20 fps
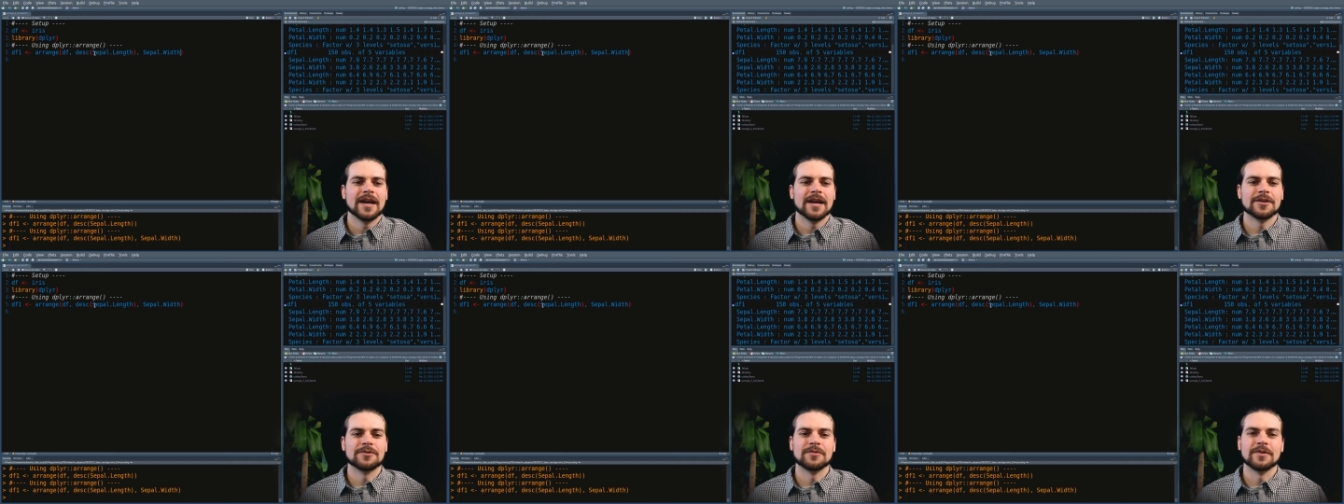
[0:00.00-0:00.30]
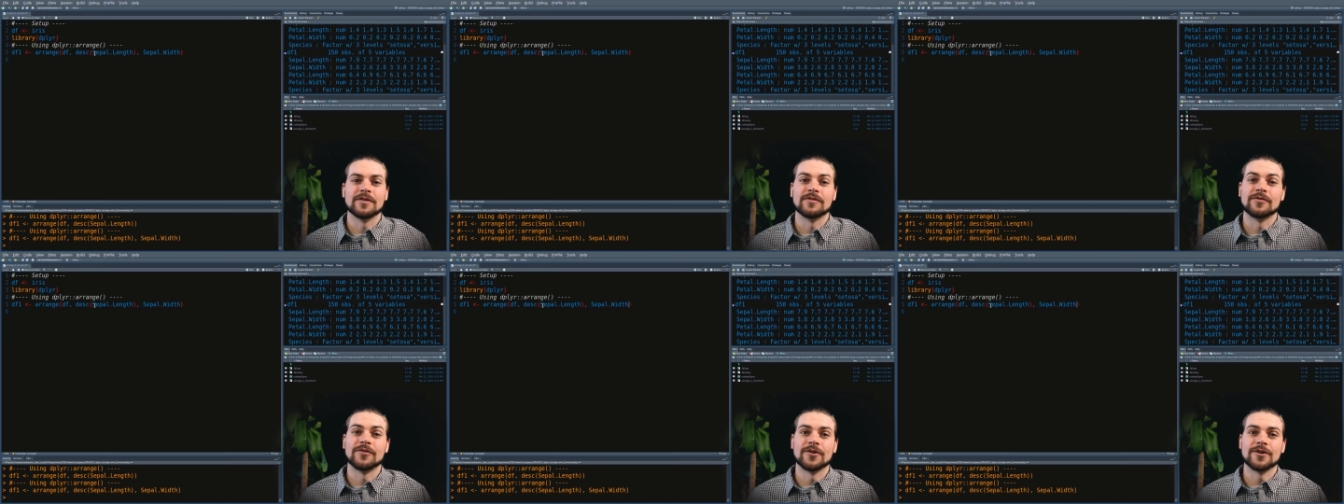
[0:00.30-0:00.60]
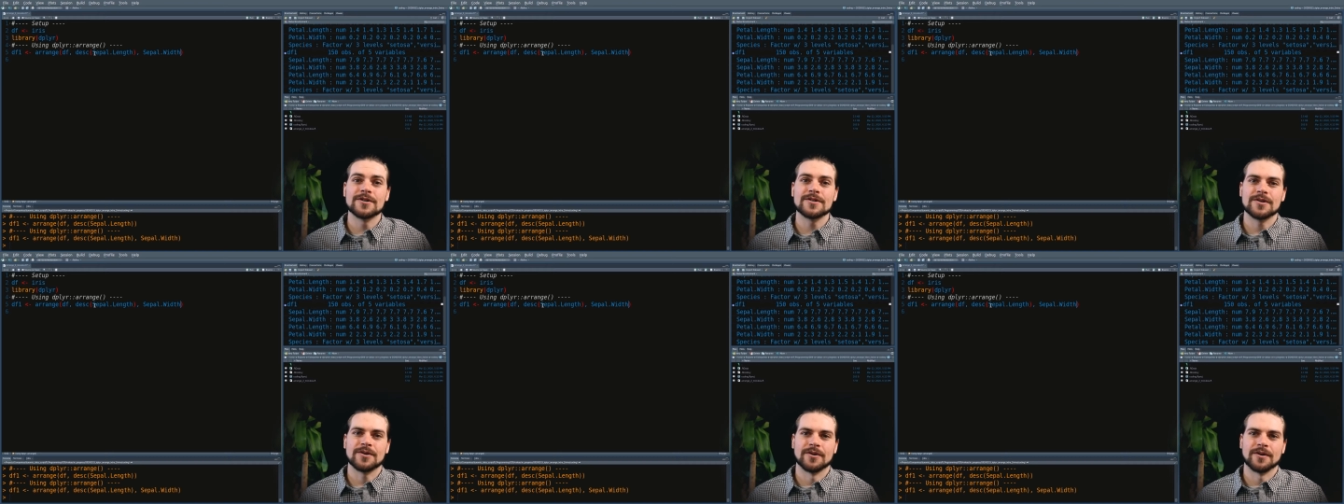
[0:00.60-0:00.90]
it will
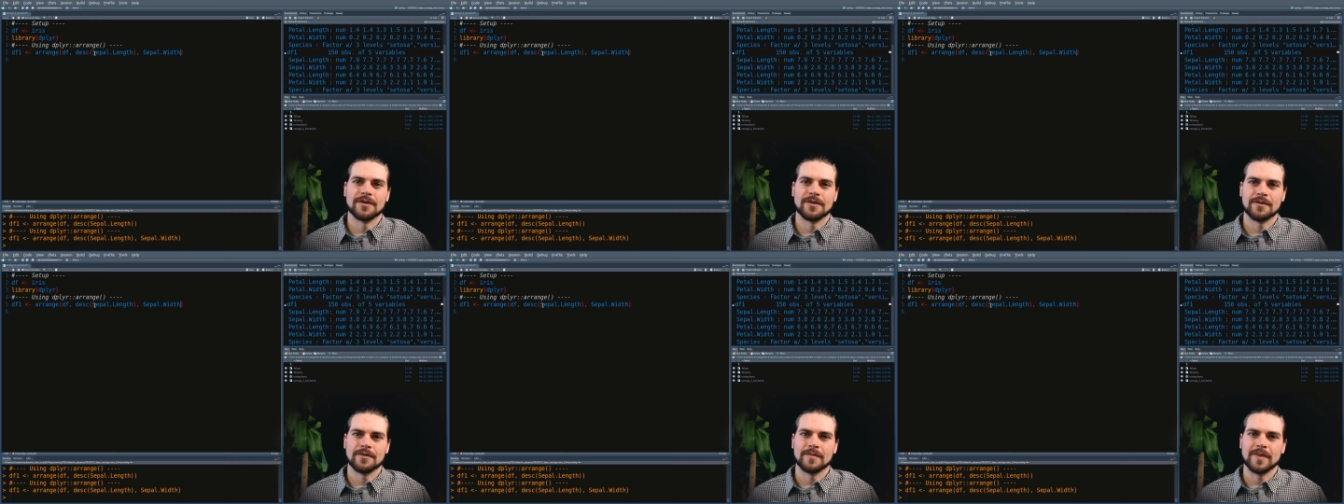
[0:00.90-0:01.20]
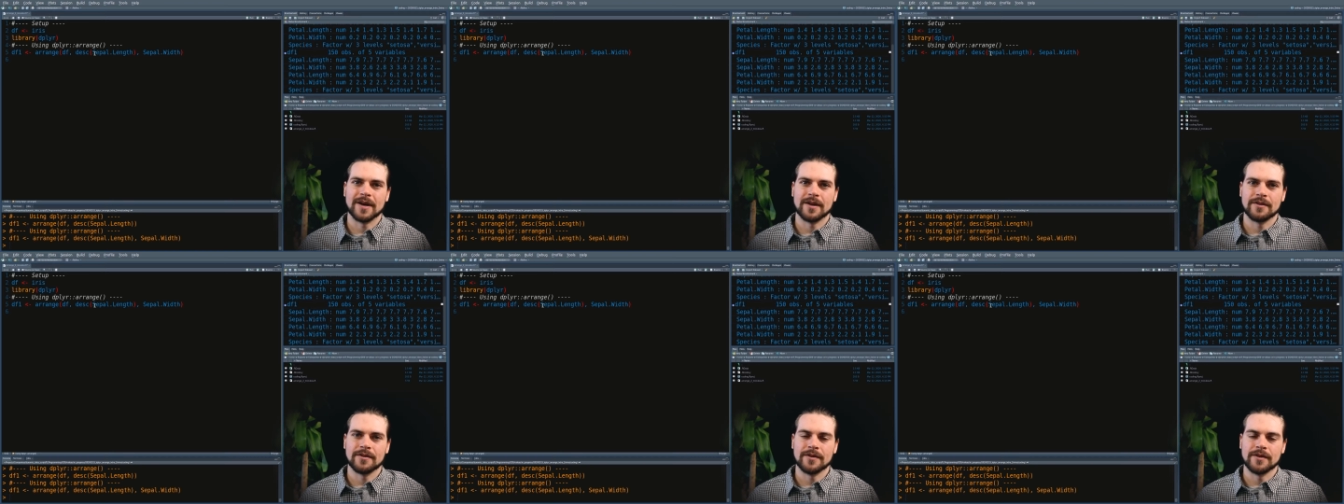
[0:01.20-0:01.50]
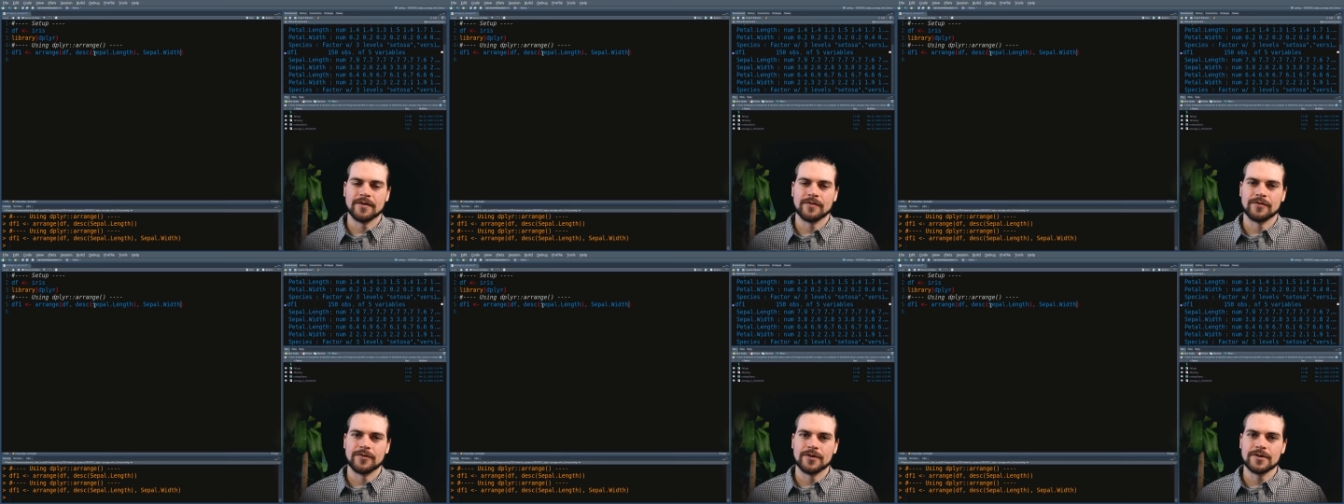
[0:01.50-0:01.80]
first order by
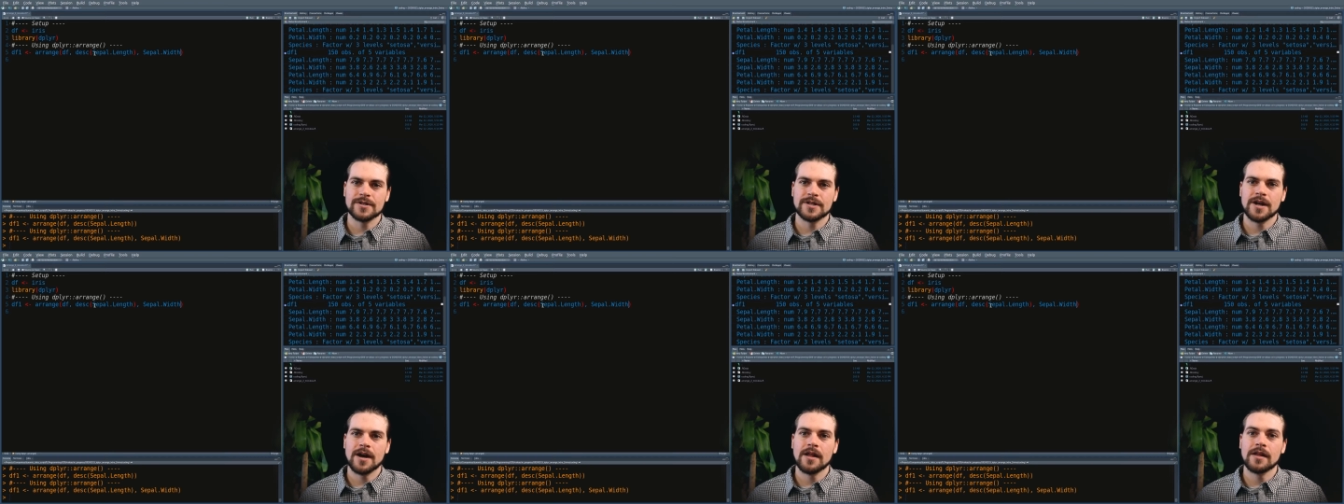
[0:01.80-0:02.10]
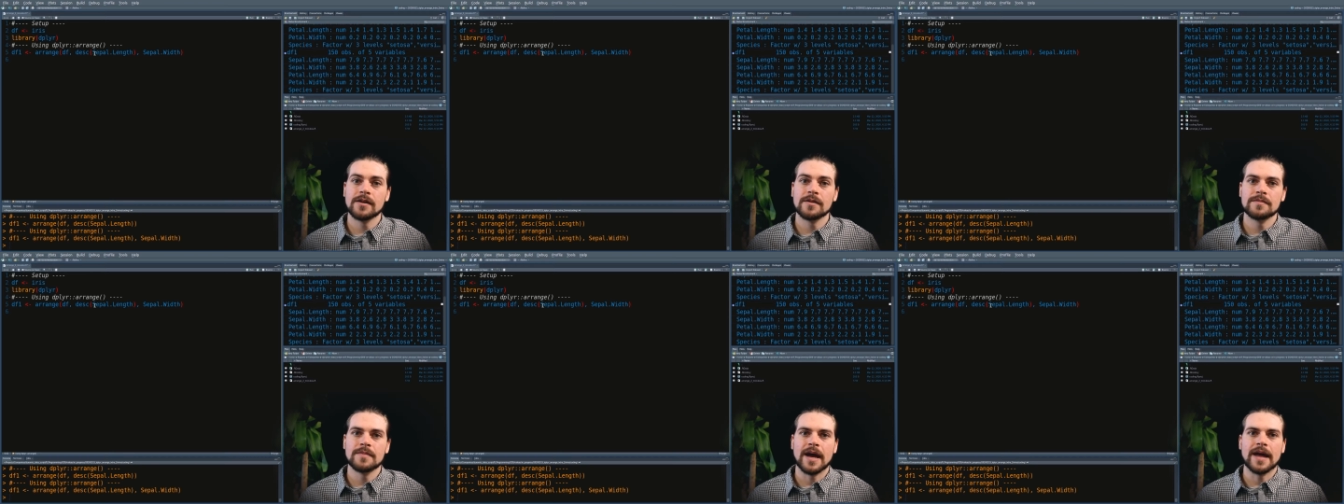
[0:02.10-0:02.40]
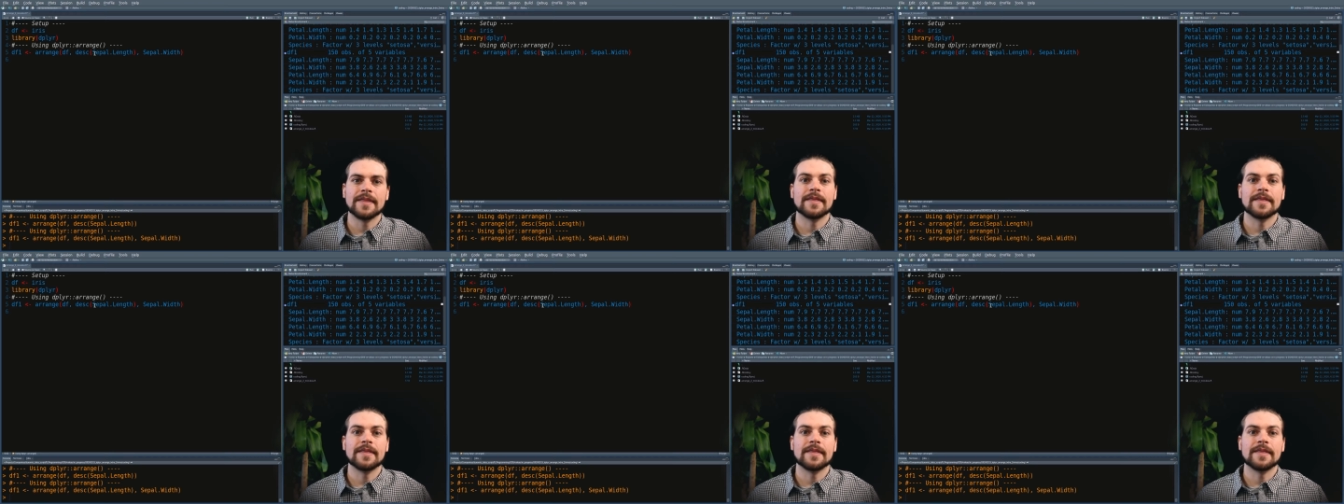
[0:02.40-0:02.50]
the first column,